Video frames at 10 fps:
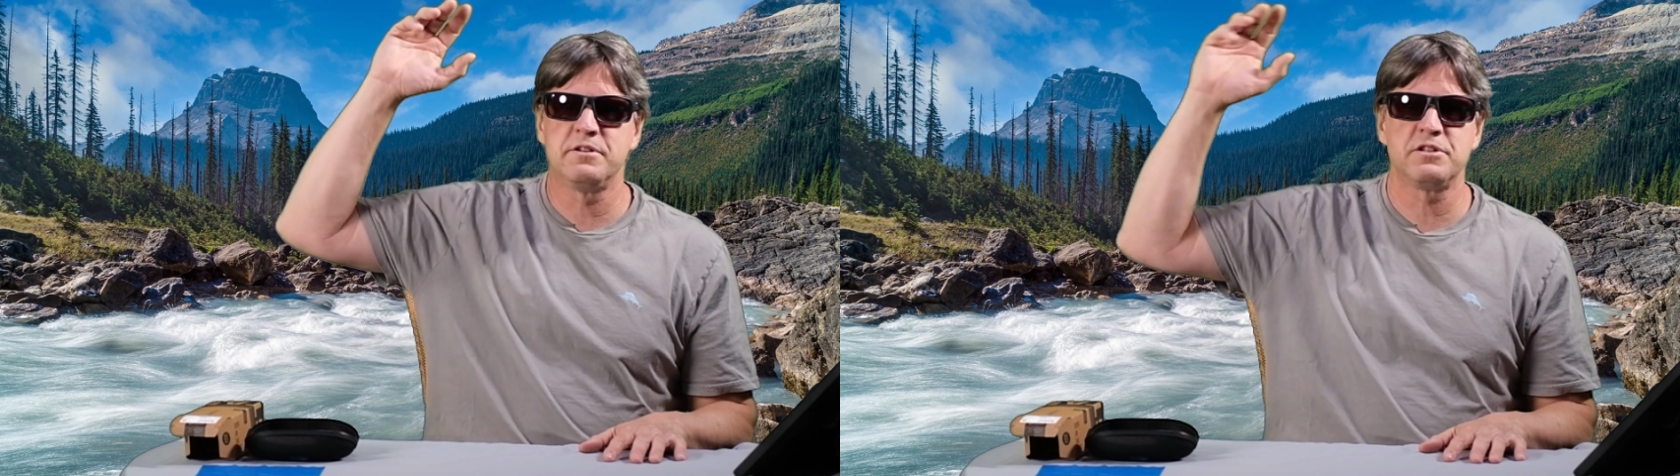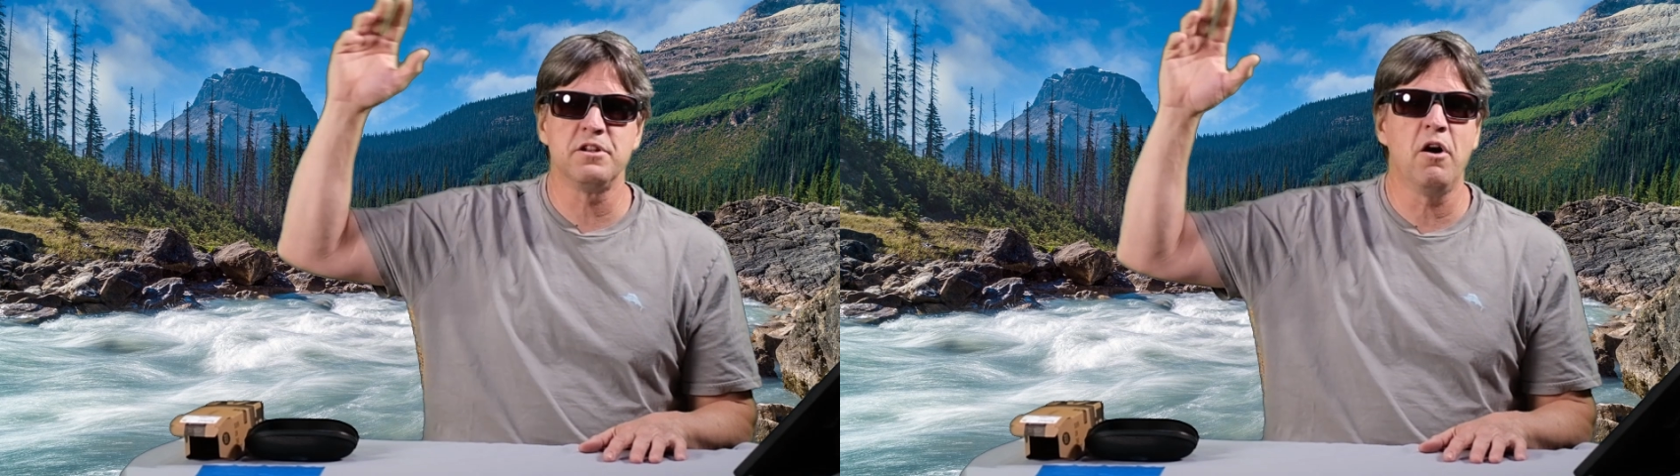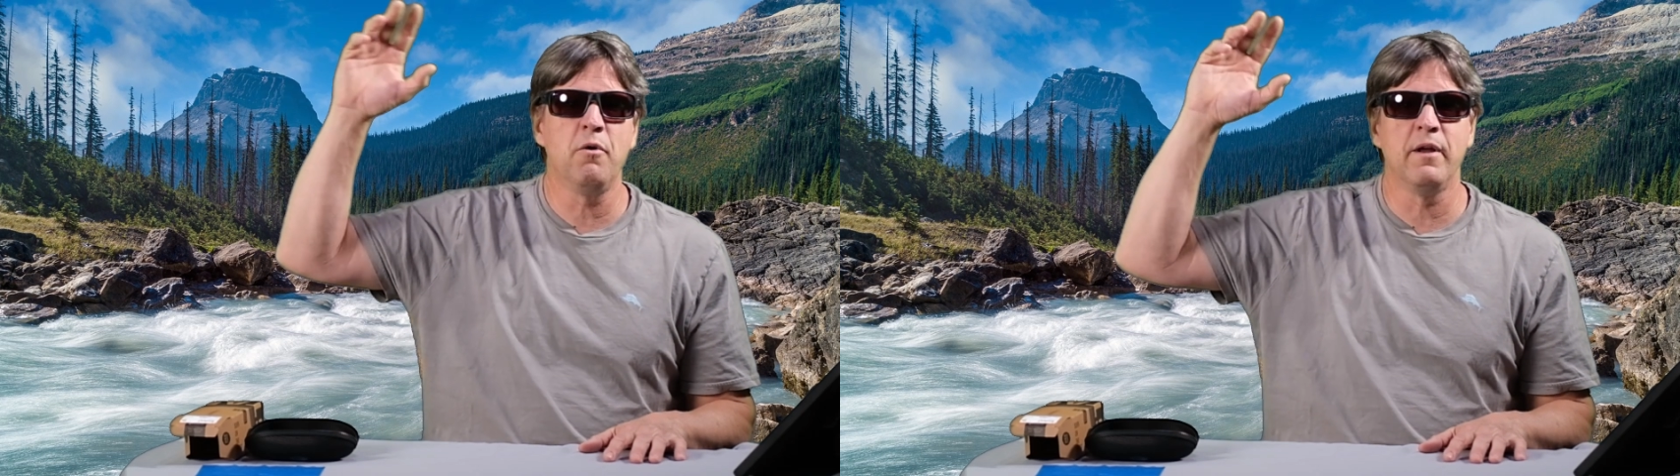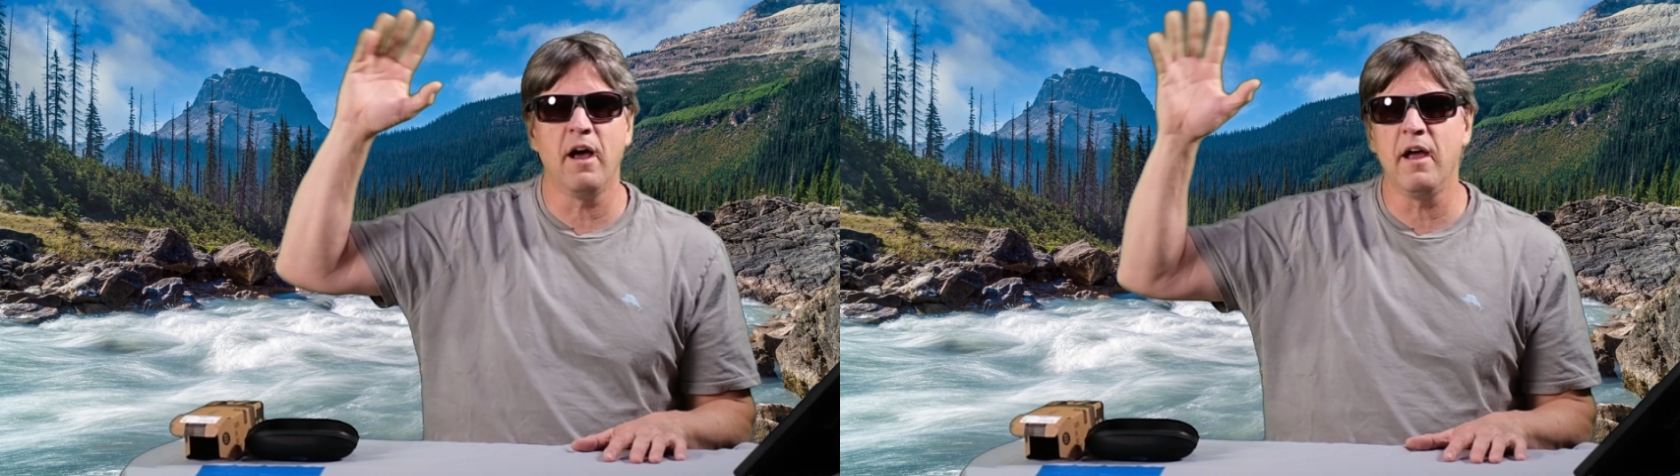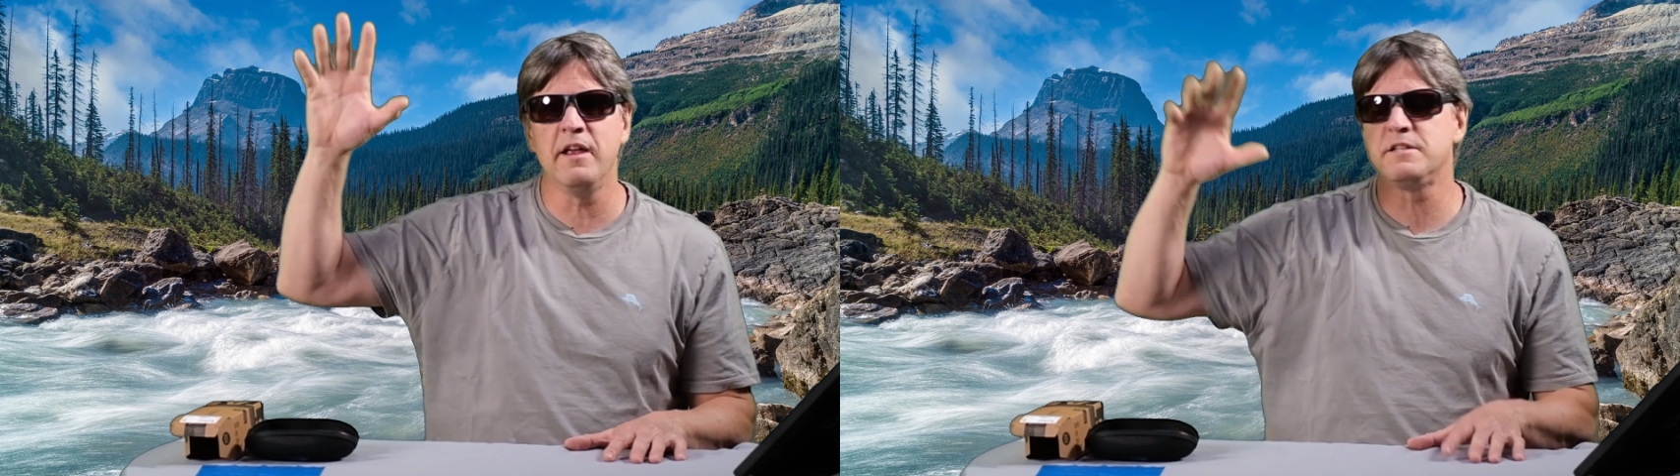snow and
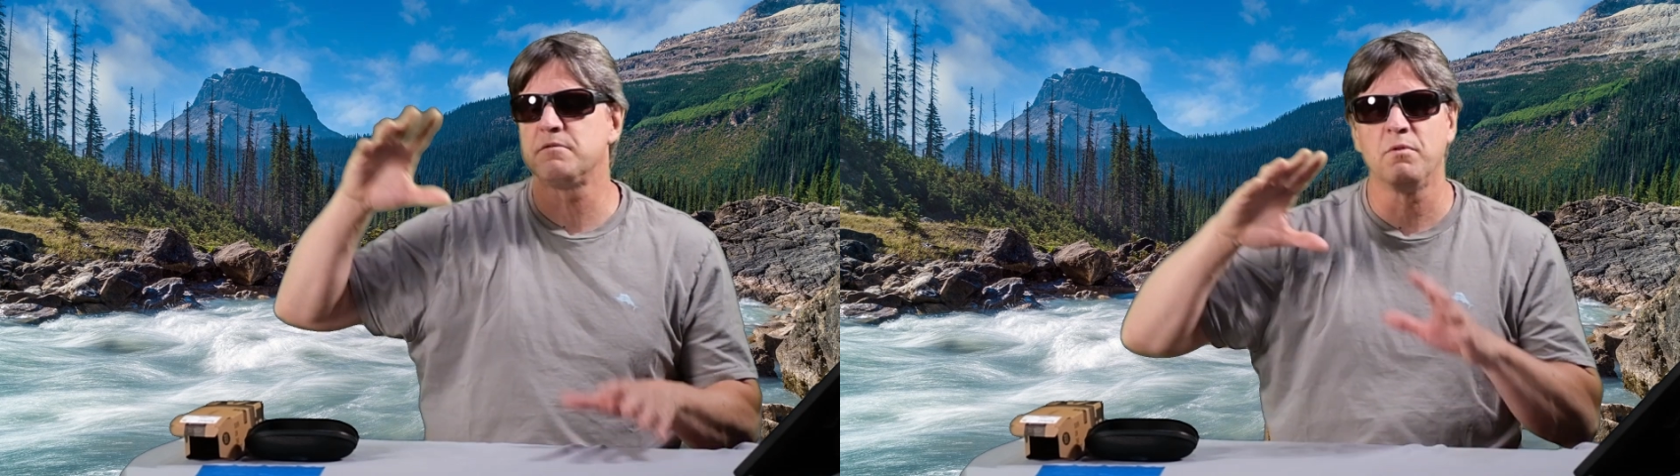ice,